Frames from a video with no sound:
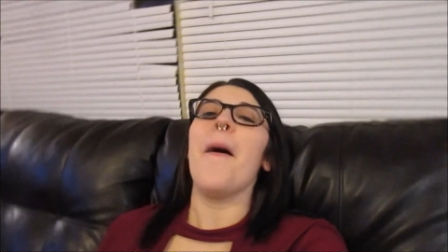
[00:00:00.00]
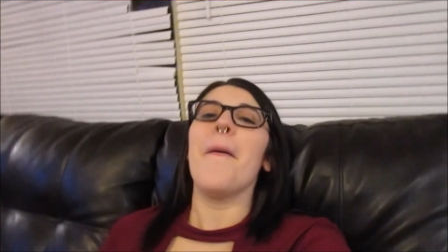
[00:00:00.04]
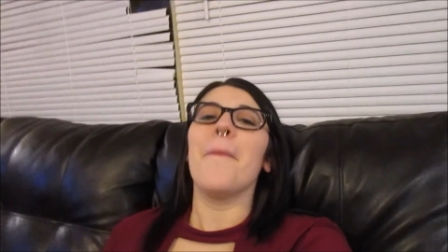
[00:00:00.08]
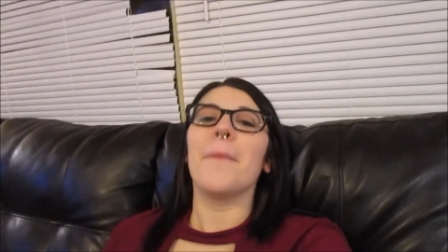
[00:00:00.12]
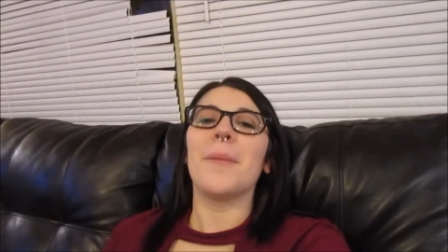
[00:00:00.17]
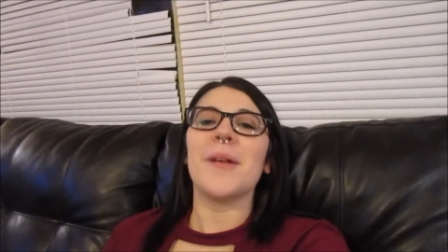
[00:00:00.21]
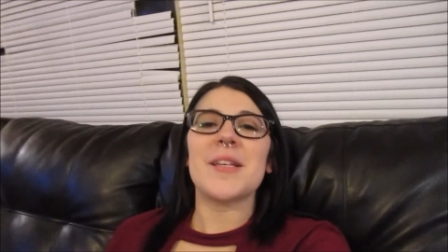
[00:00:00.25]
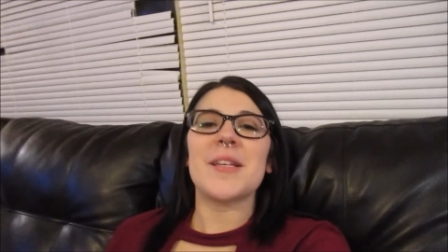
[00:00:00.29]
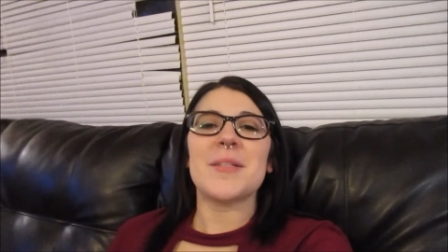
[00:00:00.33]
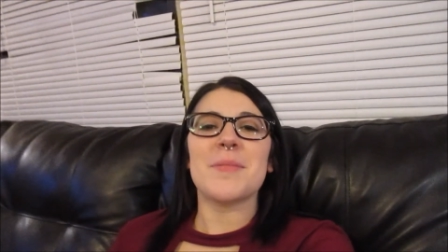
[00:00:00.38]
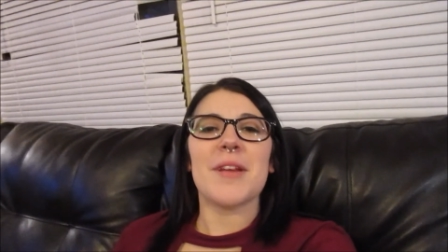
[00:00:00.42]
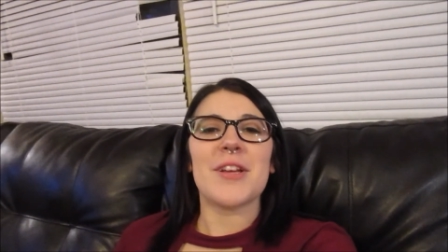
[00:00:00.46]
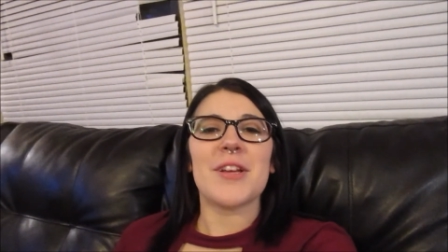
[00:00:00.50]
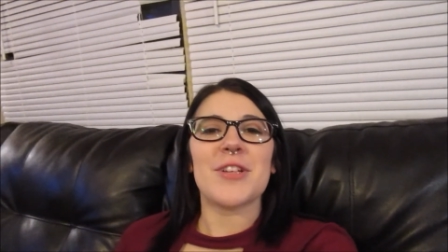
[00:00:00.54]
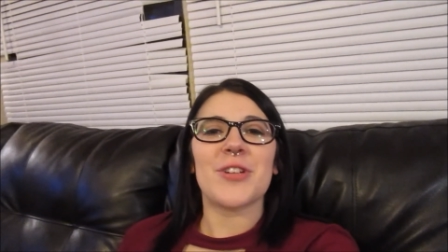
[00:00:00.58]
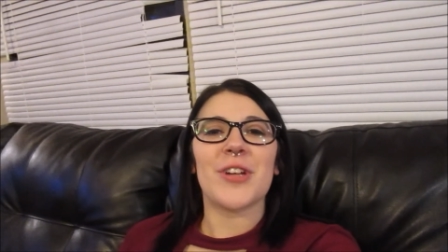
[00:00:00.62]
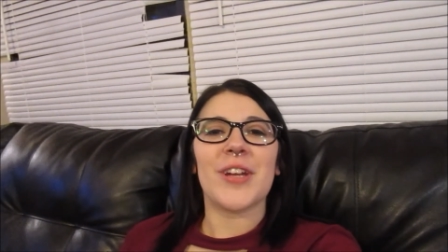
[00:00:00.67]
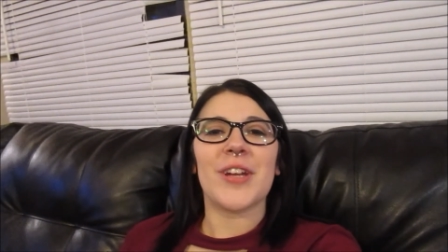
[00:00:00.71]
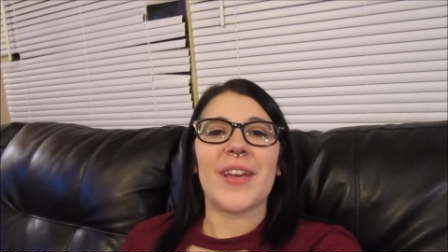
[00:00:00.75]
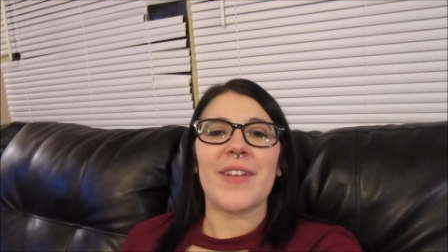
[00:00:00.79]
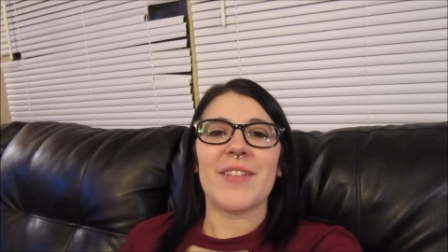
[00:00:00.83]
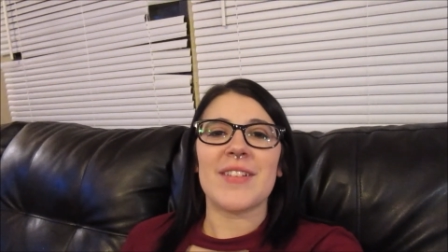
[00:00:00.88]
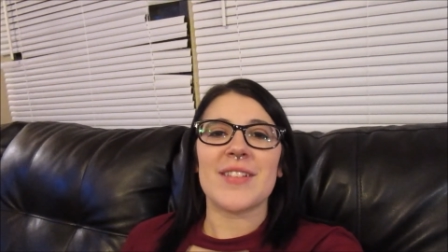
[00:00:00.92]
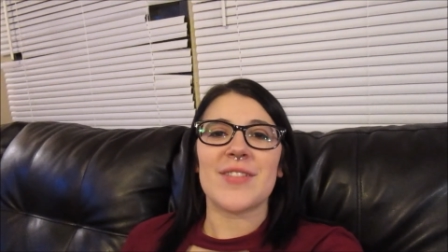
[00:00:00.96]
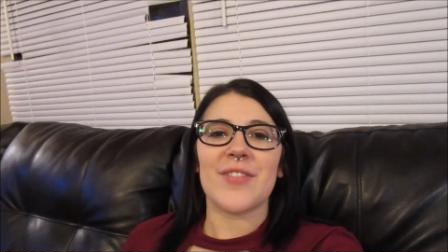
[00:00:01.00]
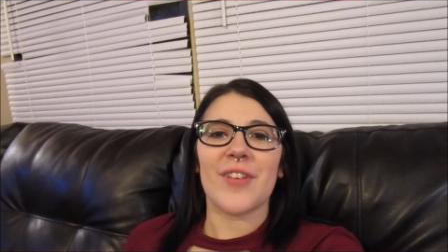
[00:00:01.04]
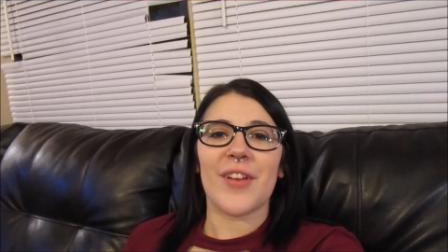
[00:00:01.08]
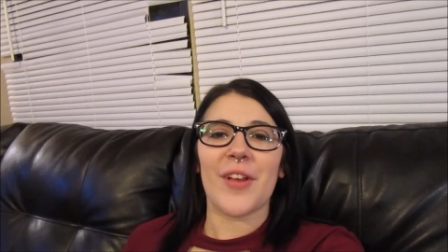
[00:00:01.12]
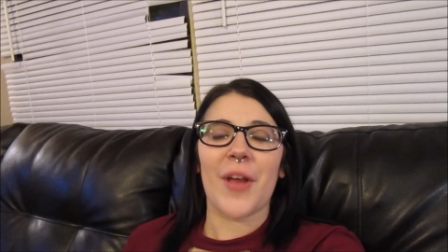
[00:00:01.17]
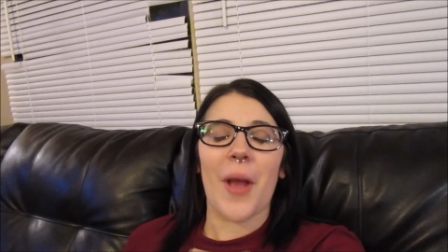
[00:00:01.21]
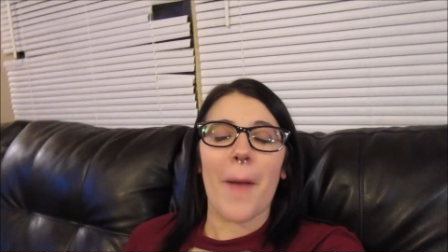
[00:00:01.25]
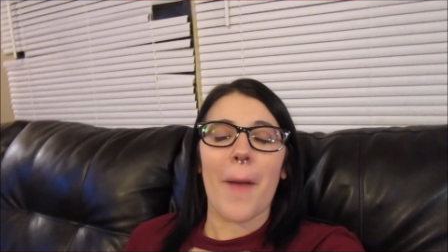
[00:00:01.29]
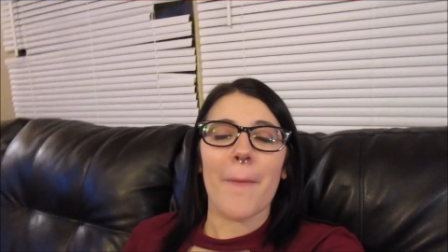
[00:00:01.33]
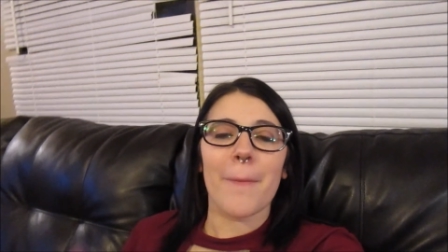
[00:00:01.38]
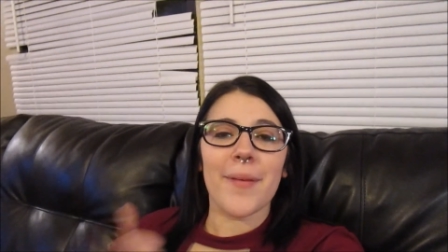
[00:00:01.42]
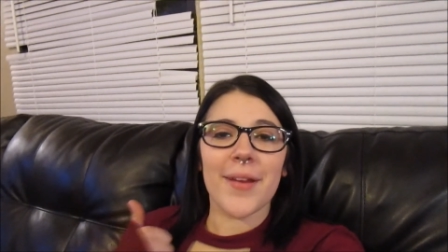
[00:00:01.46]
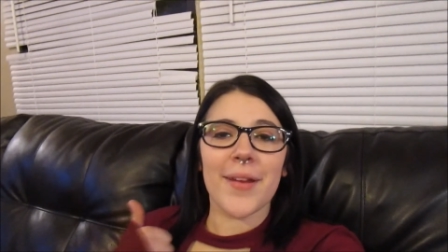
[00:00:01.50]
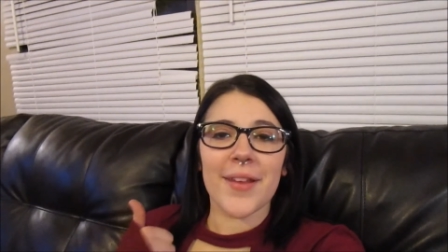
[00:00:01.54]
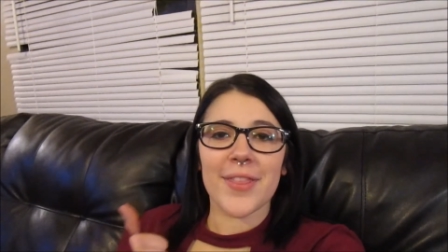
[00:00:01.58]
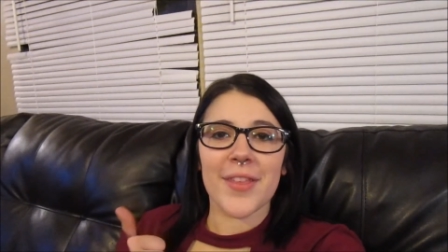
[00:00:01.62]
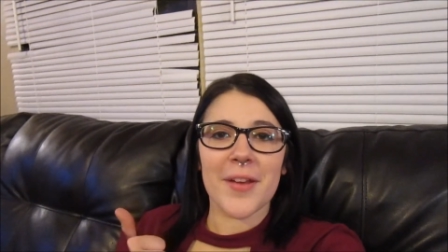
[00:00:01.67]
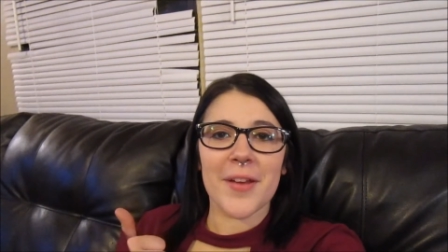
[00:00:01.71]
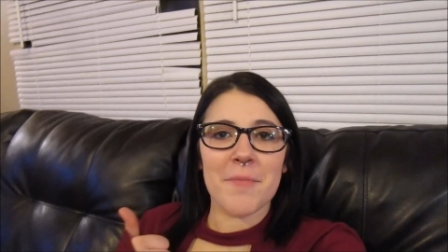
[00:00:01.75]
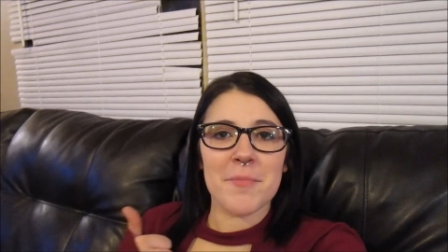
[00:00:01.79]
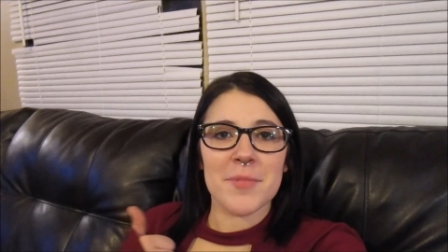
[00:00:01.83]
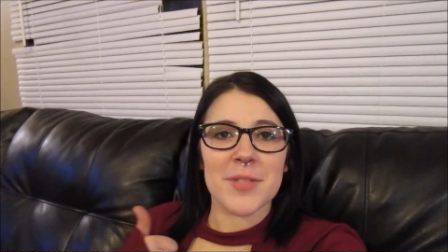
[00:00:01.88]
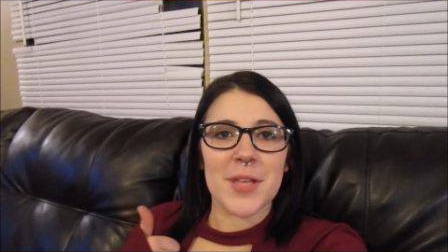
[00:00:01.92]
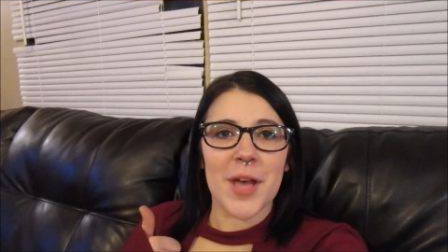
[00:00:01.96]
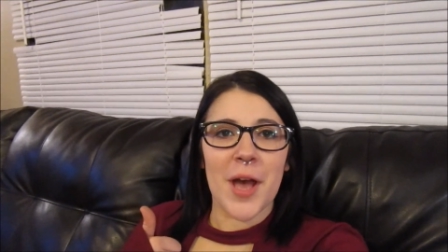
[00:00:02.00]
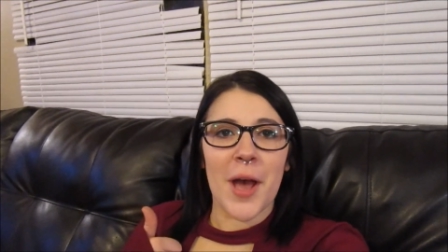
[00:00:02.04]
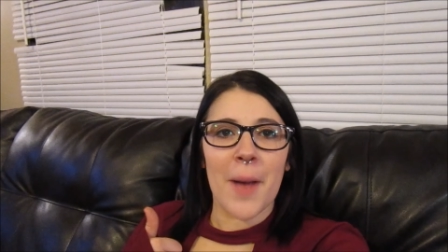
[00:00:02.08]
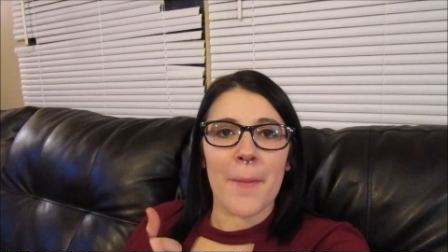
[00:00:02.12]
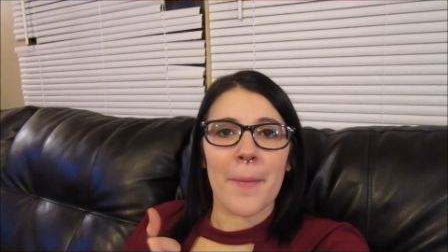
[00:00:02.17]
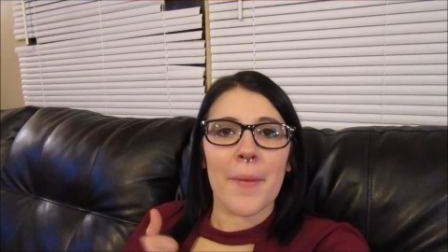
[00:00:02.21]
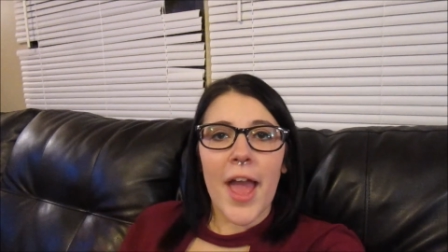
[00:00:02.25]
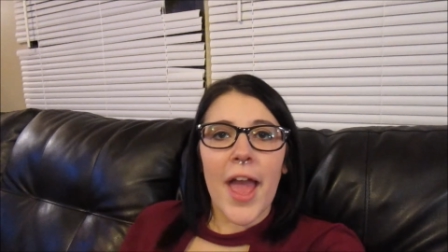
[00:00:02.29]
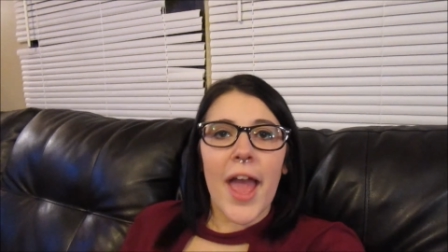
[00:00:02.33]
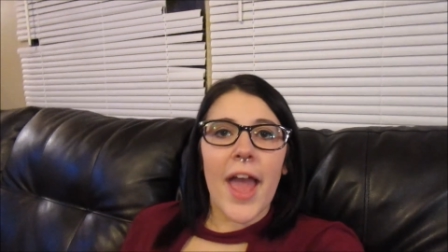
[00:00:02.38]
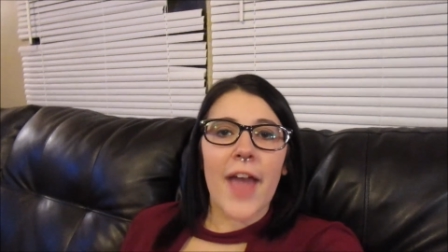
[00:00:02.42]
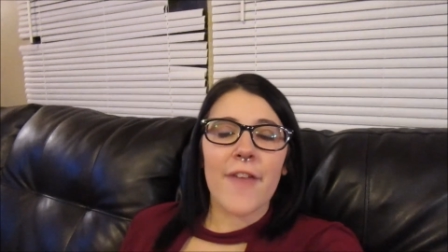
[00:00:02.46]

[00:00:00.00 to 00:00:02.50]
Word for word: please make sure you give this video a big thumbs up.